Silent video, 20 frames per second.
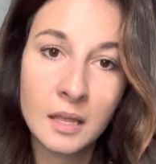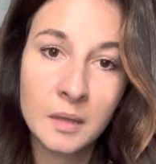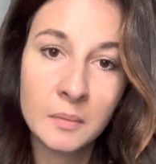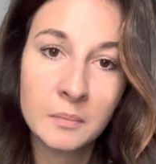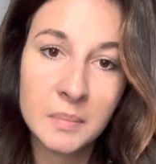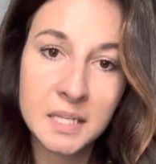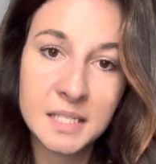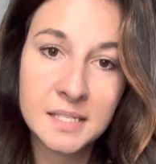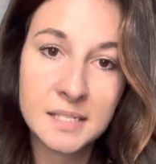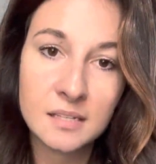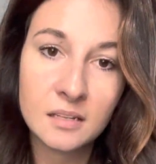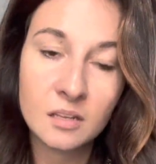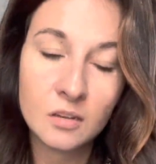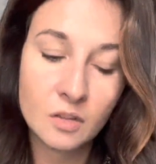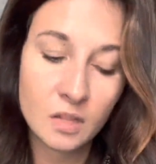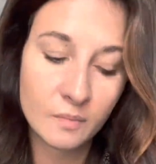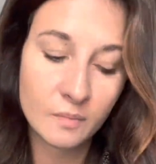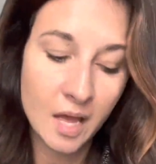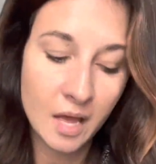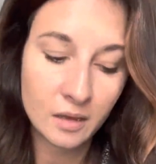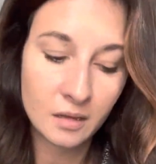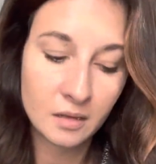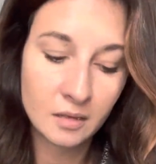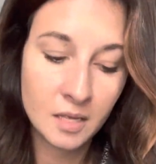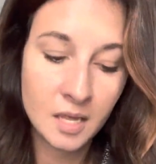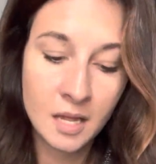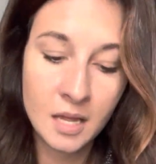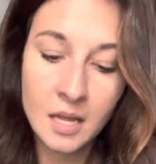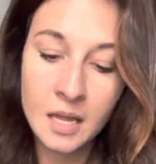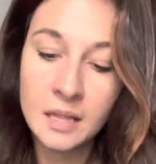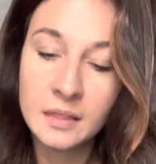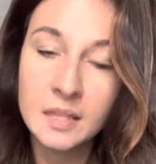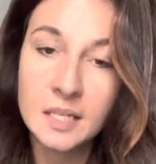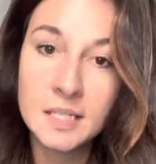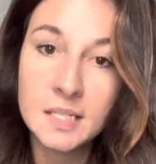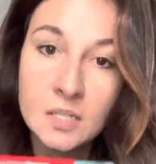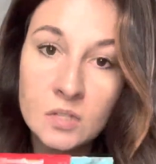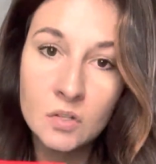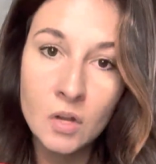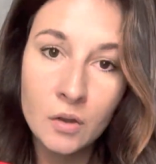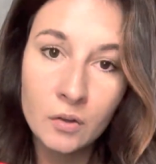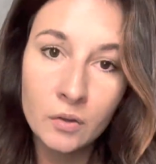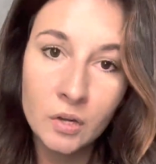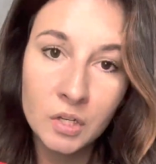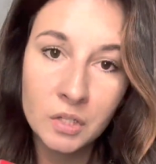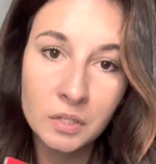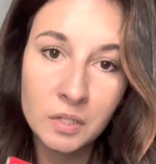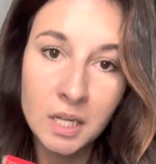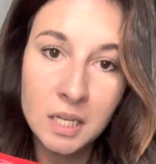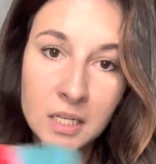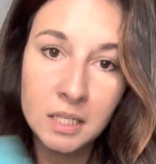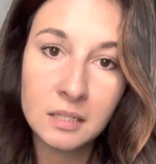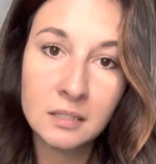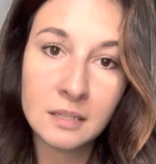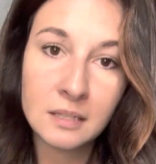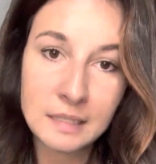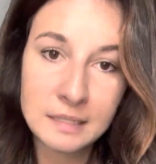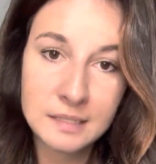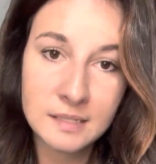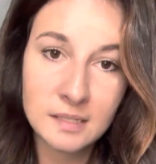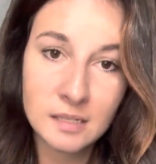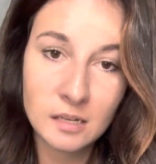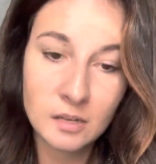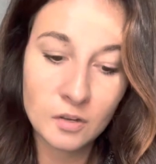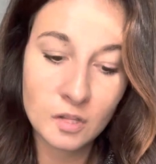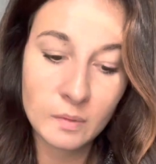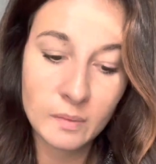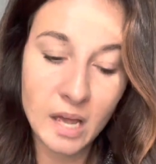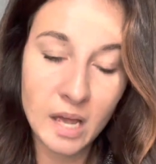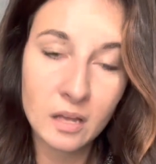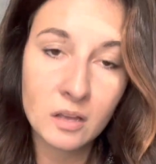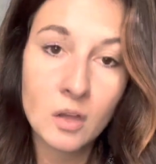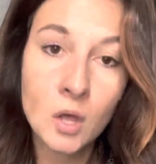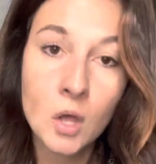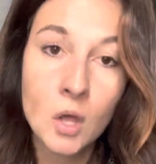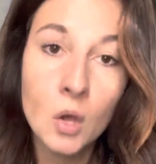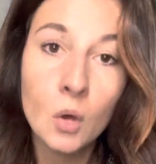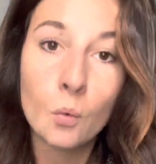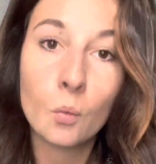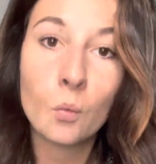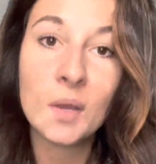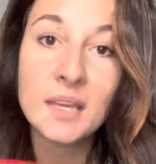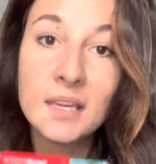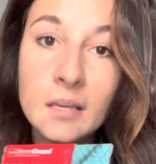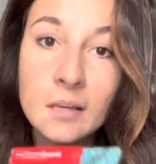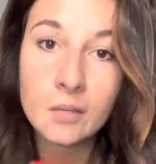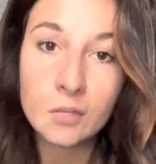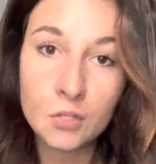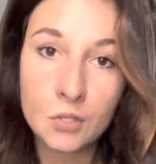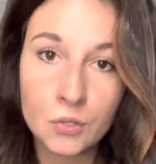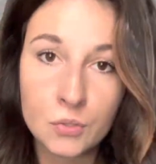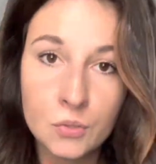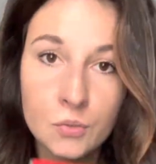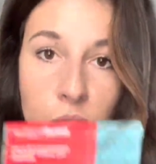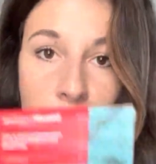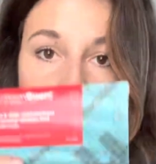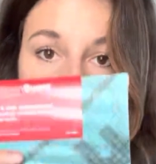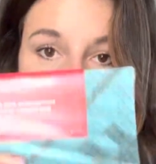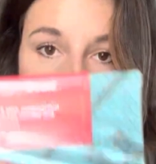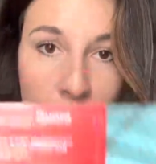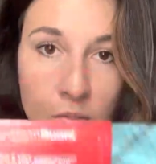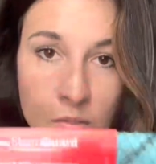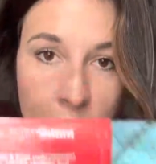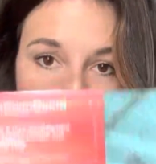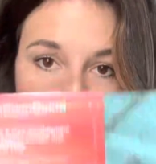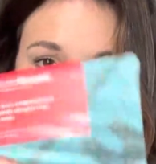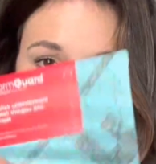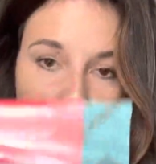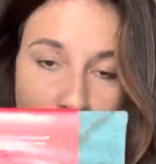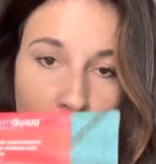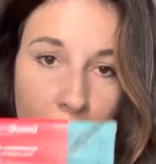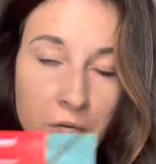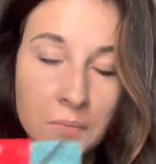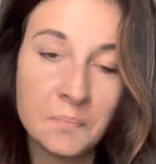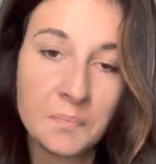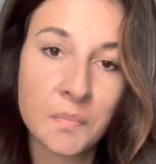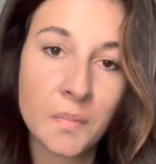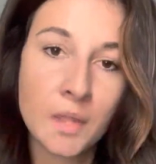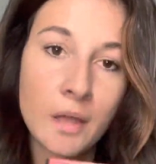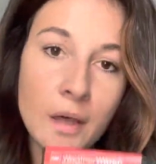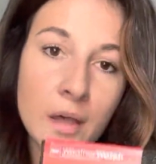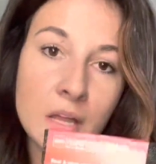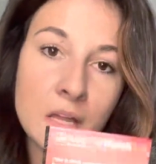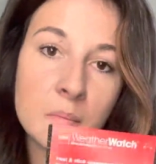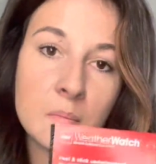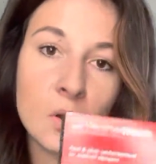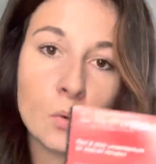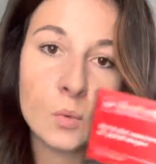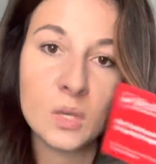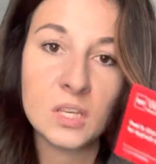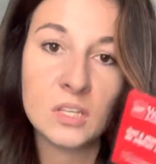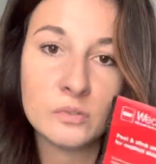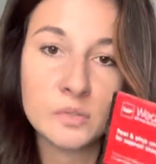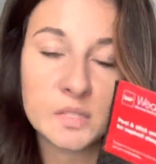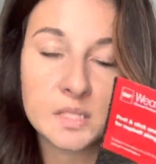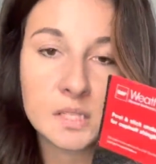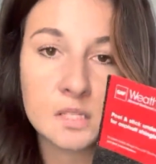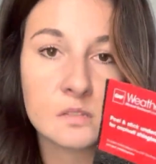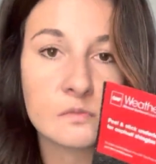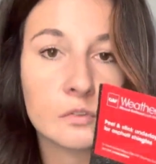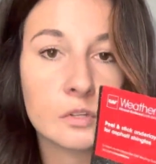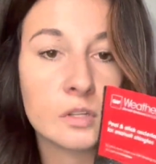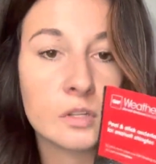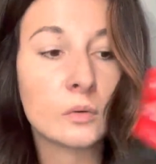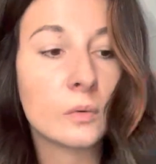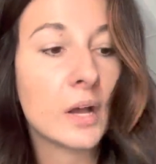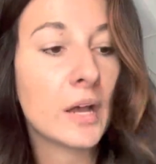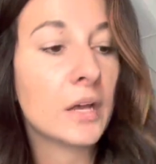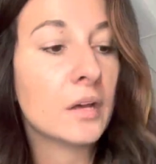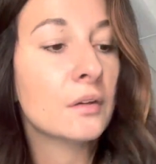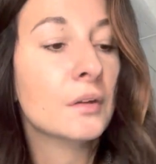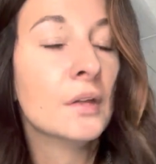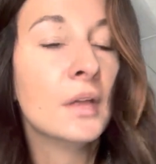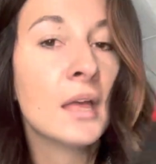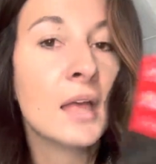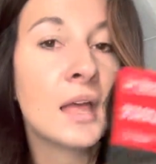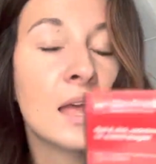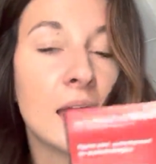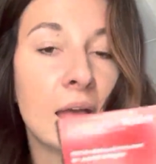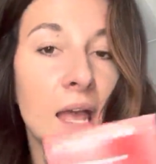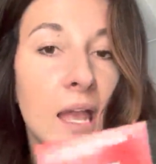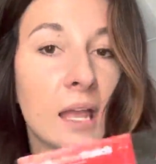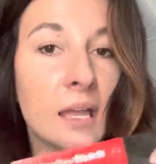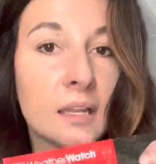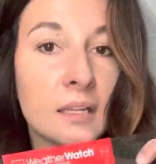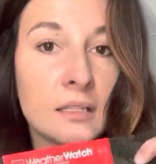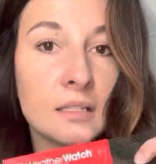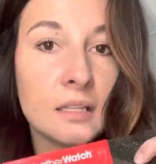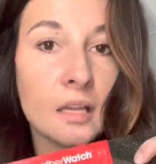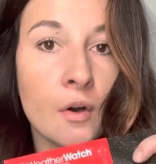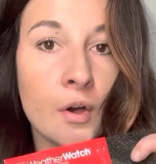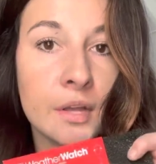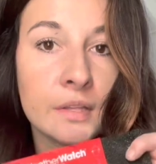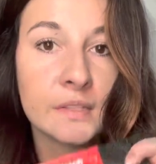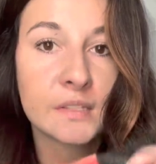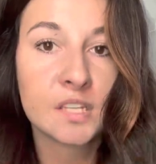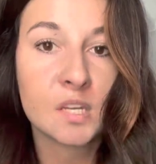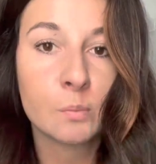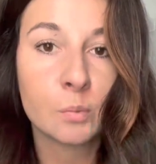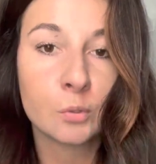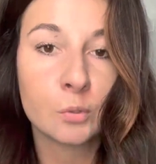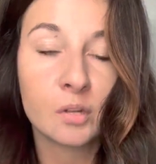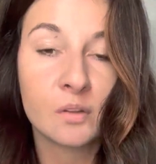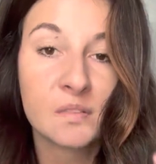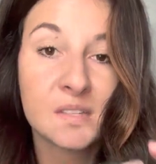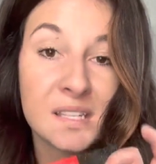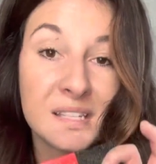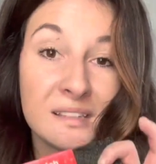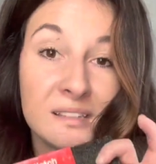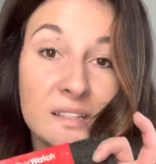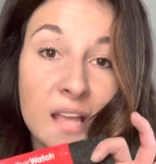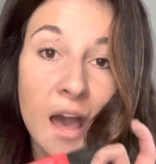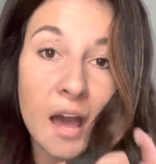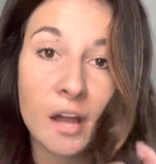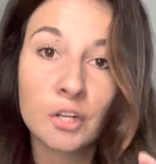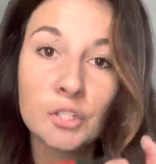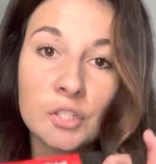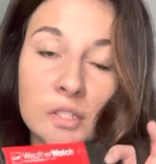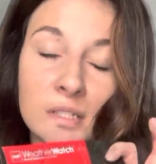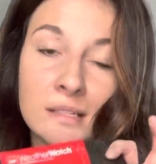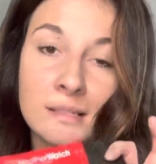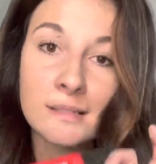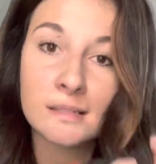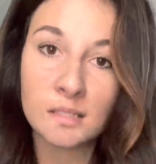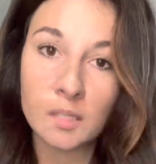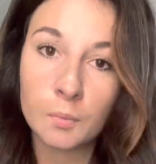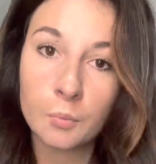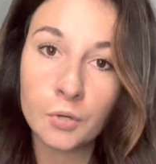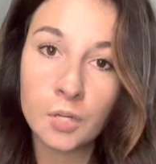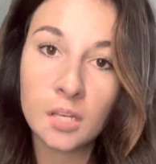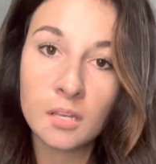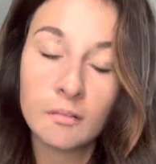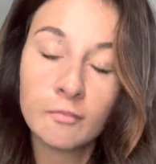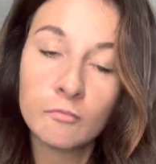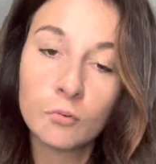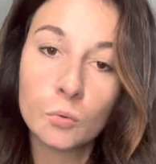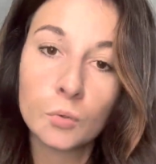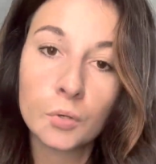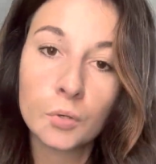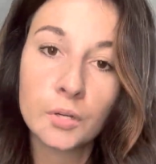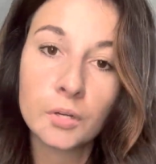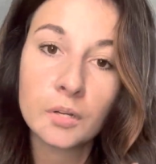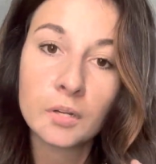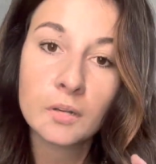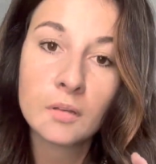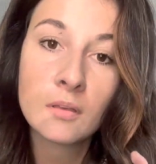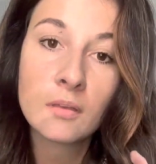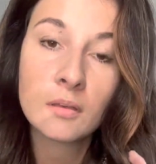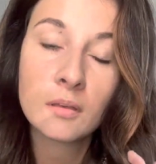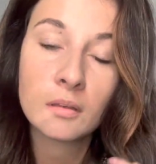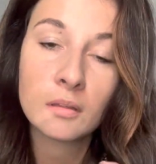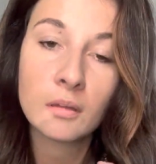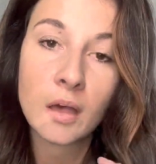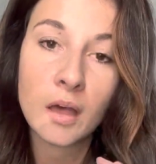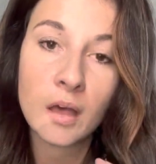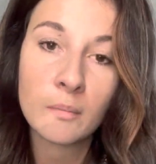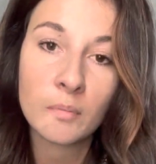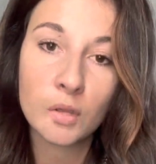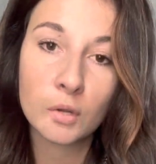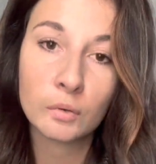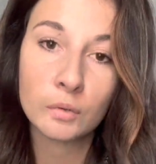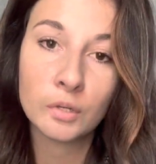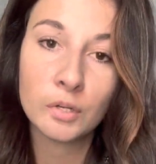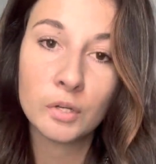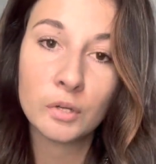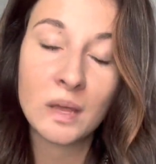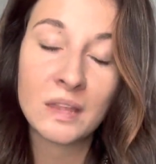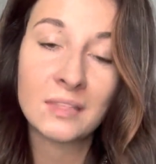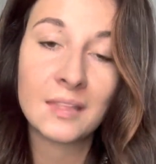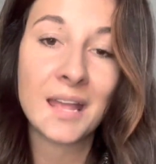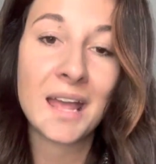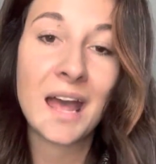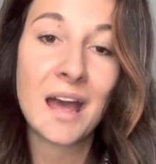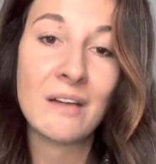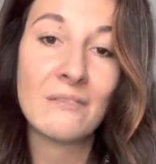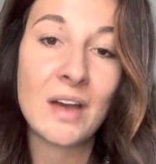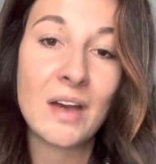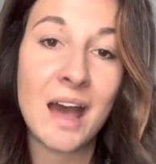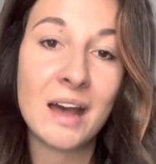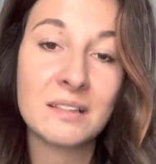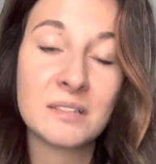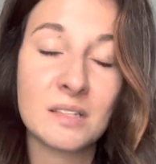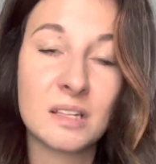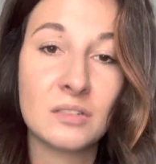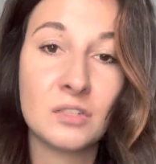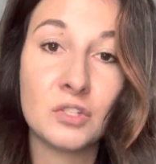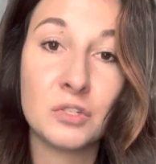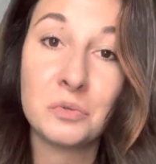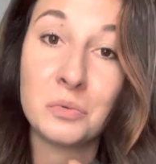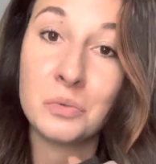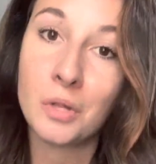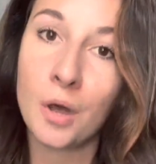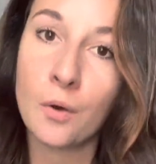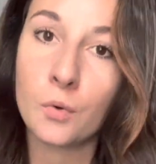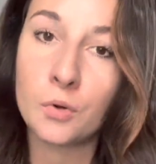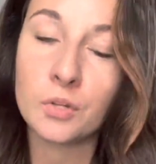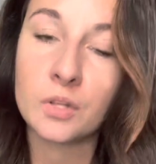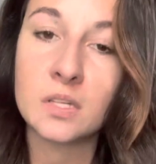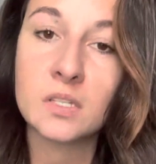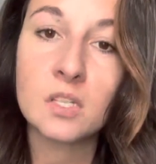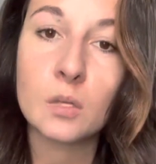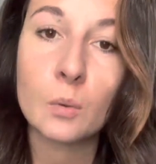but it's sticky on the back. This is not granulated and it's sticky on the back. We use Storm Guard. We used this for a little while, and on steeper roofs, this is actually slippery for the crew, and they have asked us to not order this. So